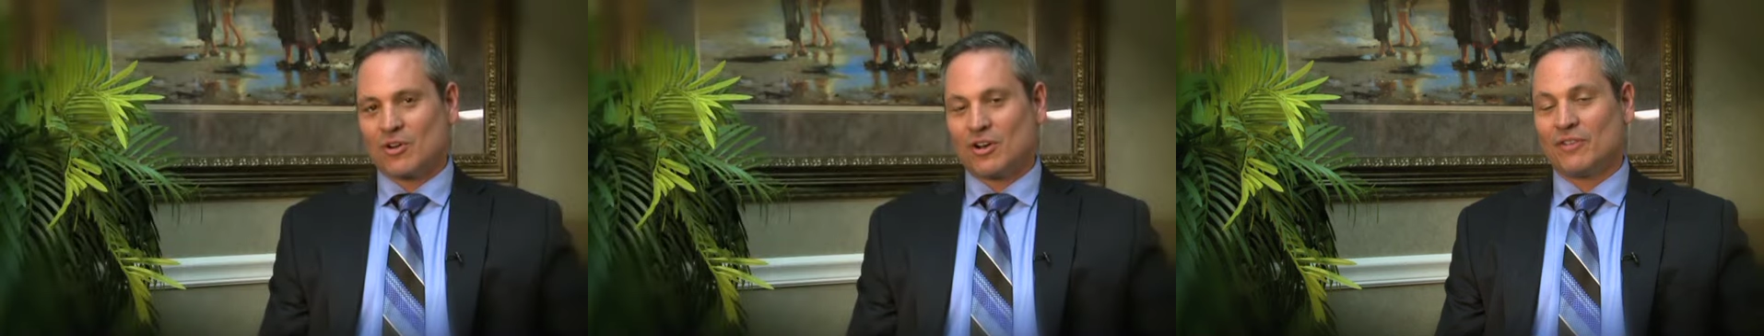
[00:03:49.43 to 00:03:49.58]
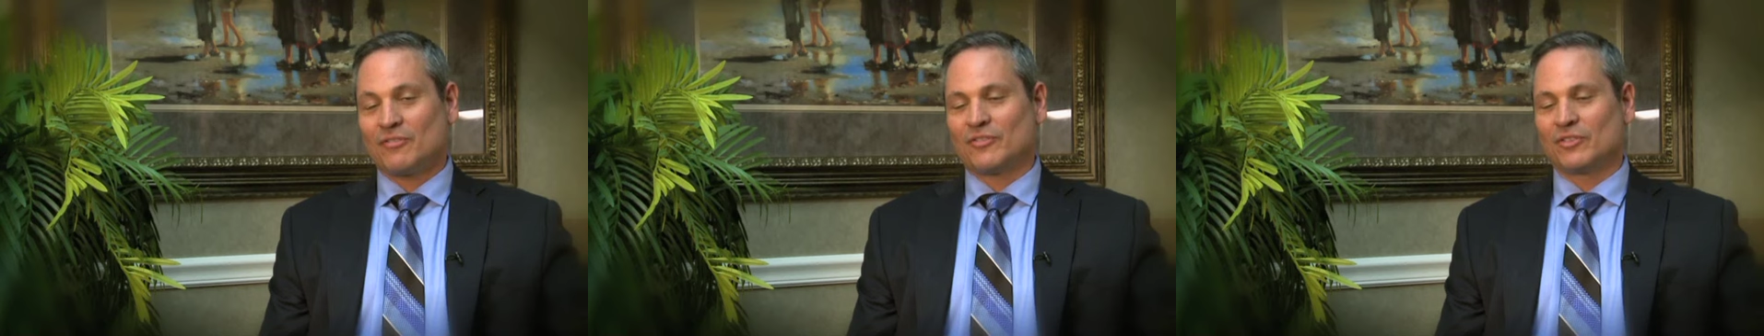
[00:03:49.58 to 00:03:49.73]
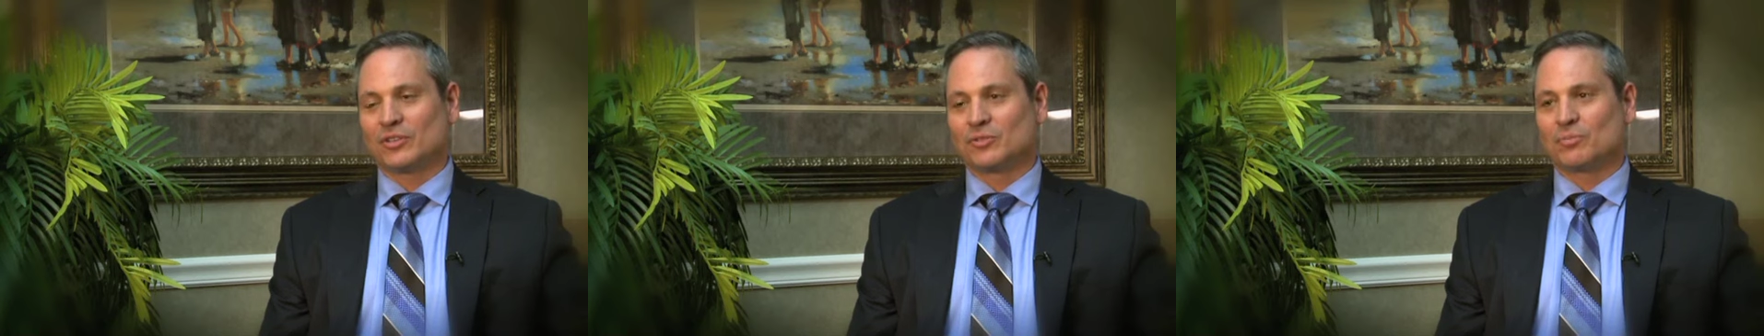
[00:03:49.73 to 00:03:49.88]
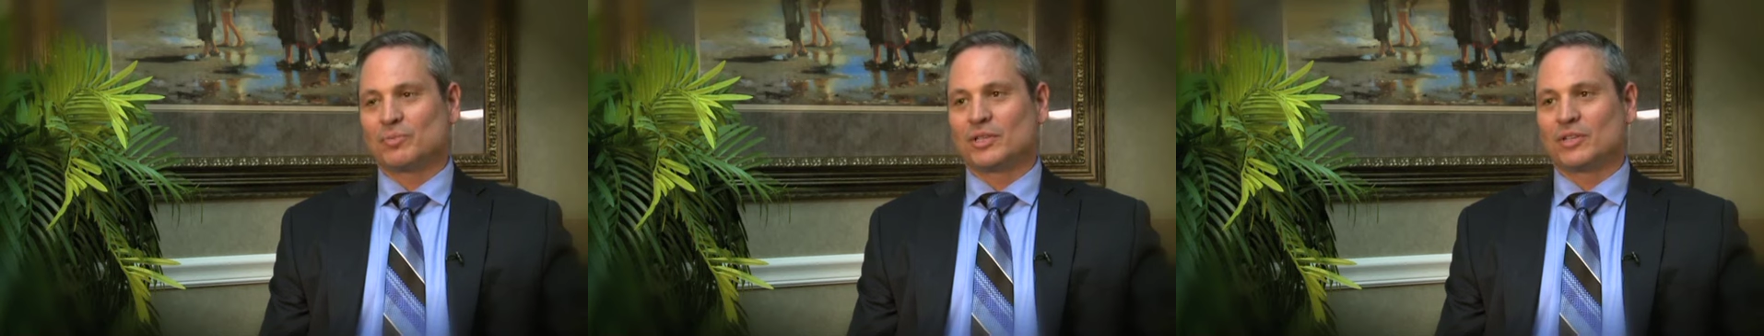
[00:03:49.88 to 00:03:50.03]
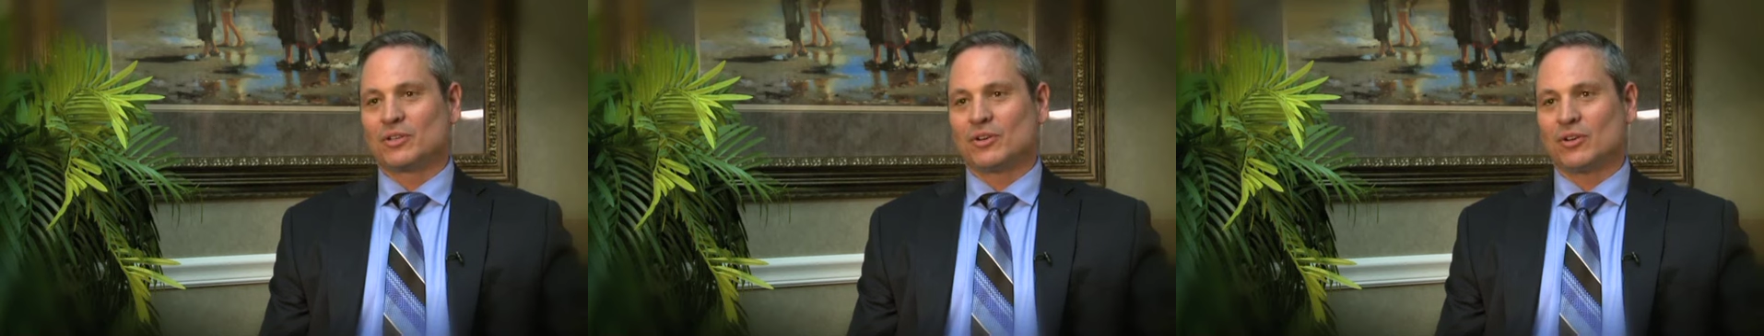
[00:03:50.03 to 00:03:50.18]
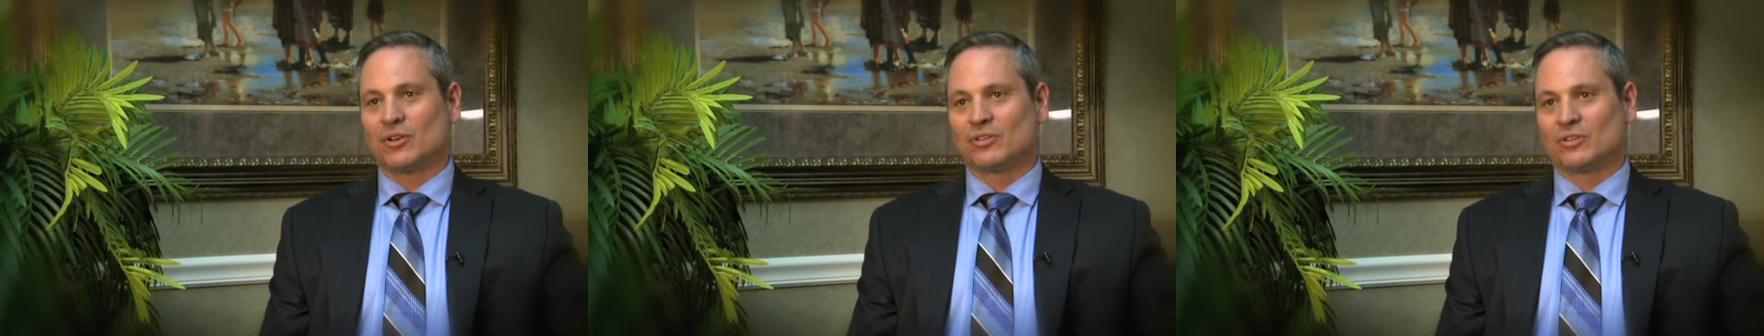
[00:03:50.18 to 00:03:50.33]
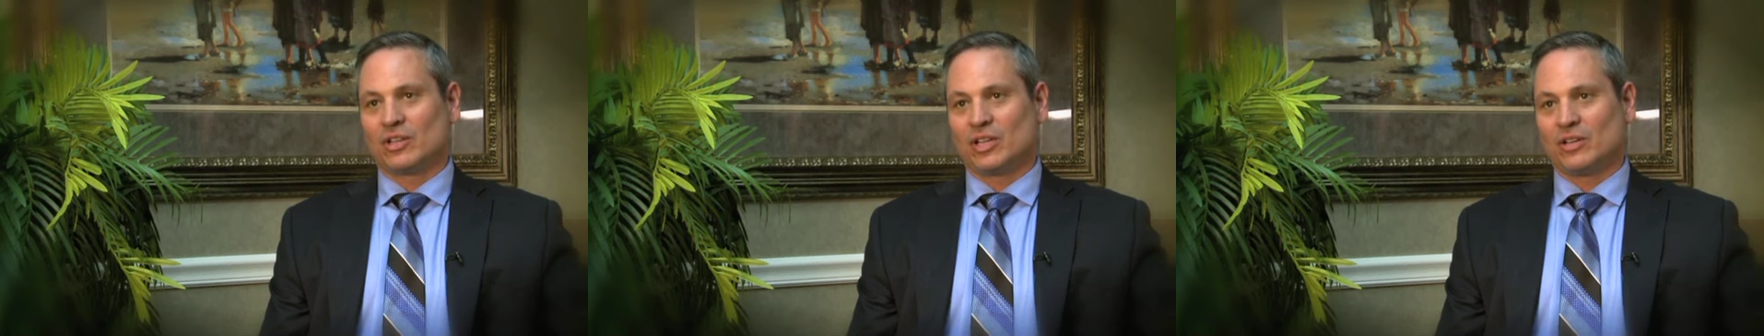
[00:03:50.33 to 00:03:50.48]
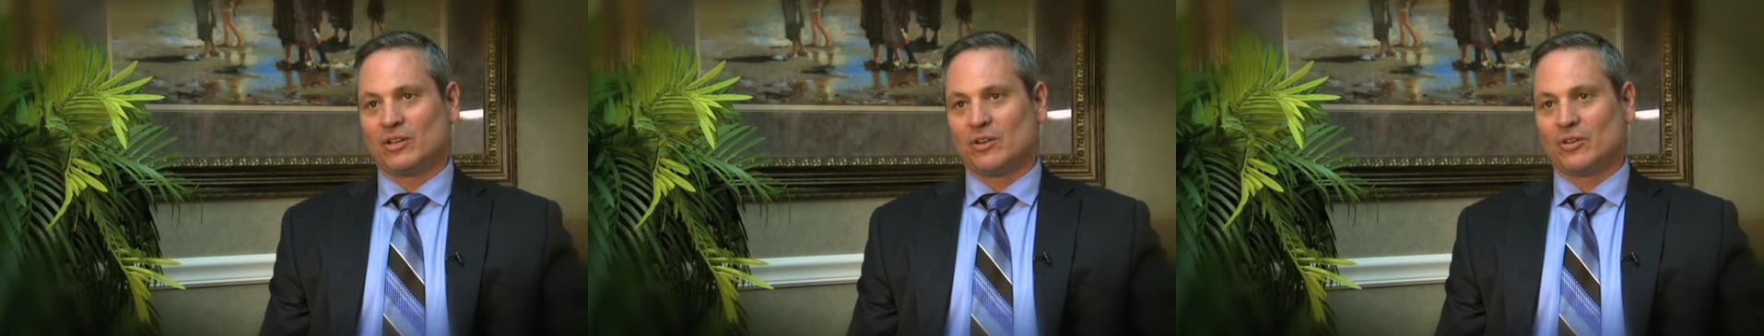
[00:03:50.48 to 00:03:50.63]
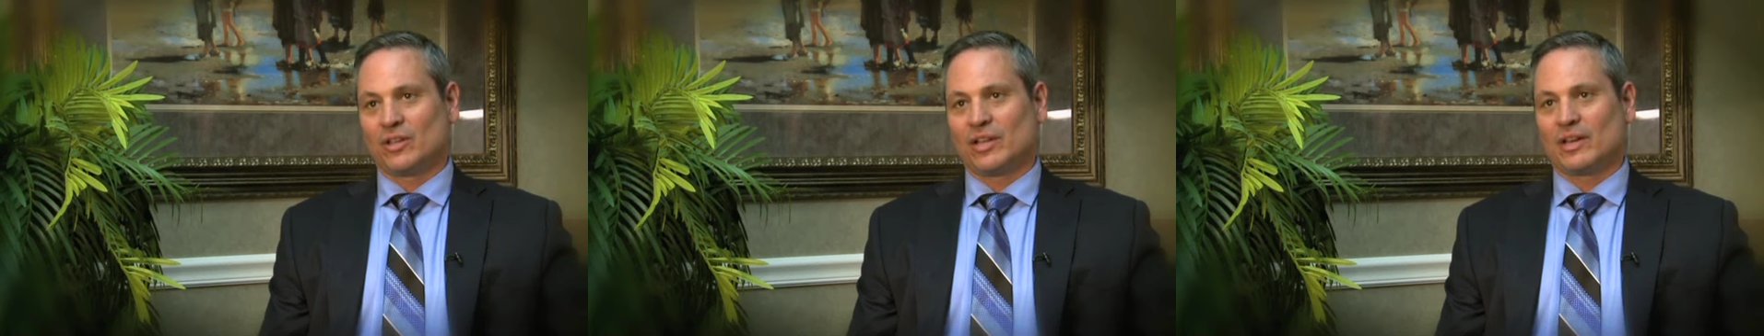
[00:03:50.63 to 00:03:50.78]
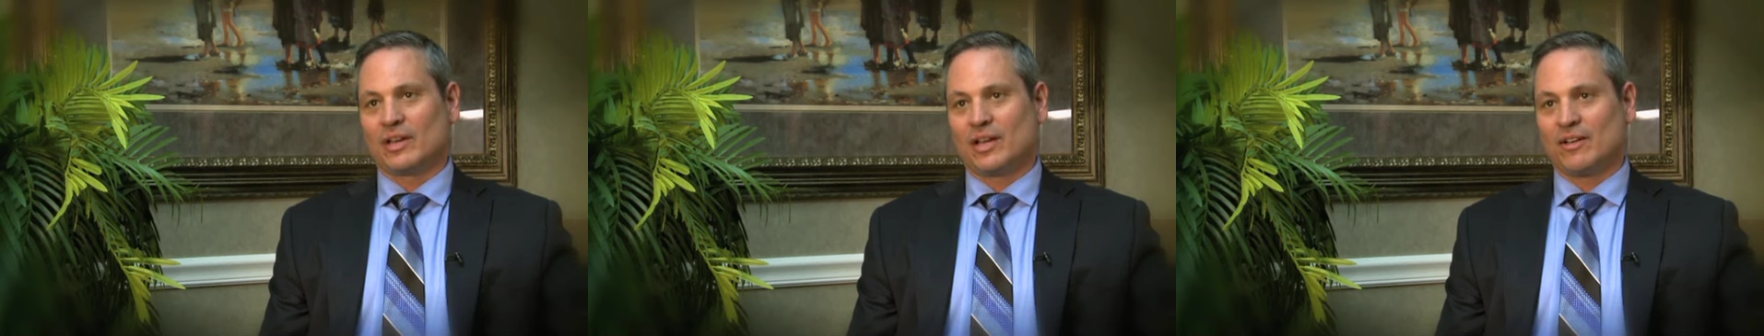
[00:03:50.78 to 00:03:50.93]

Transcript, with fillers: office because they know that